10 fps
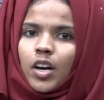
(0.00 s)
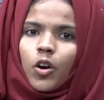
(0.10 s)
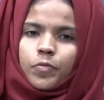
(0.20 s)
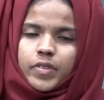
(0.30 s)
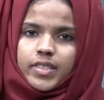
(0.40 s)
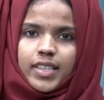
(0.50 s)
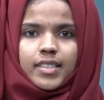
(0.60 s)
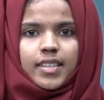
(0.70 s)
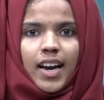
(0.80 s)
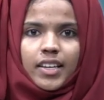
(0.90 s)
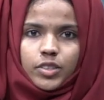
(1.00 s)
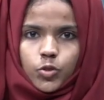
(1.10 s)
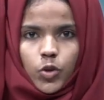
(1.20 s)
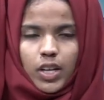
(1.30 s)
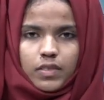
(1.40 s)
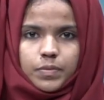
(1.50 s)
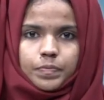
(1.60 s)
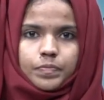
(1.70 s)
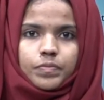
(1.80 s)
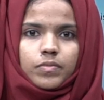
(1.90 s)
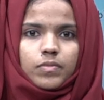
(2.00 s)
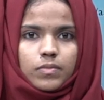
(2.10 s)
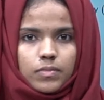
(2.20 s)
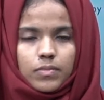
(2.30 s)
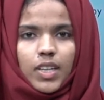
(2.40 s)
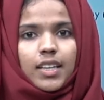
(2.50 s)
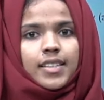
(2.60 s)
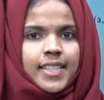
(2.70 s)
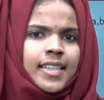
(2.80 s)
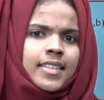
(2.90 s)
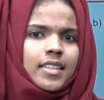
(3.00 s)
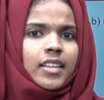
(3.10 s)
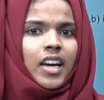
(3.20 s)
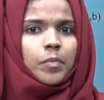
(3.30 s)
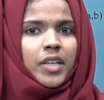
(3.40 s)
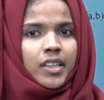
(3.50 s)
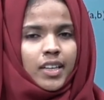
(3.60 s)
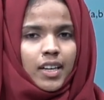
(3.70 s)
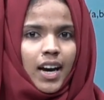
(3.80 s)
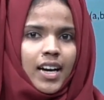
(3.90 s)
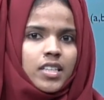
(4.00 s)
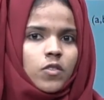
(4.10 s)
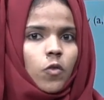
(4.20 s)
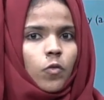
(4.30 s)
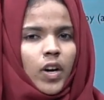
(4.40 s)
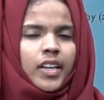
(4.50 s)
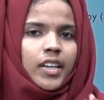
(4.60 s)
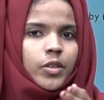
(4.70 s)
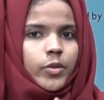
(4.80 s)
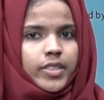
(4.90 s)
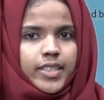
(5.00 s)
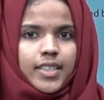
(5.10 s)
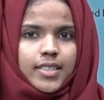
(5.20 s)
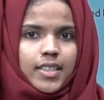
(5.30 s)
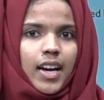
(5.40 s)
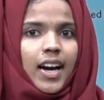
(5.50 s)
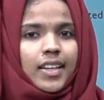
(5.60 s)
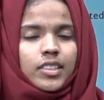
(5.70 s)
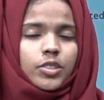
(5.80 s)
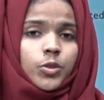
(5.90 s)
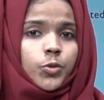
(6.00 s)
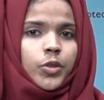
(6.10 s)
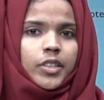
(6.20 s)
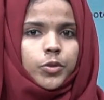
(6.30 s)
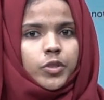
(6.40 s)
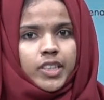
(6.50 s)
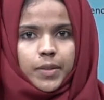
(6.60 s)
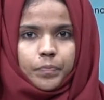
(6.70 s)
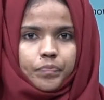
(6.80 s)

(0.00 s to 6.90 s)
of 6 and 12. 6 can be written as 1 into 6 and 2 into 3.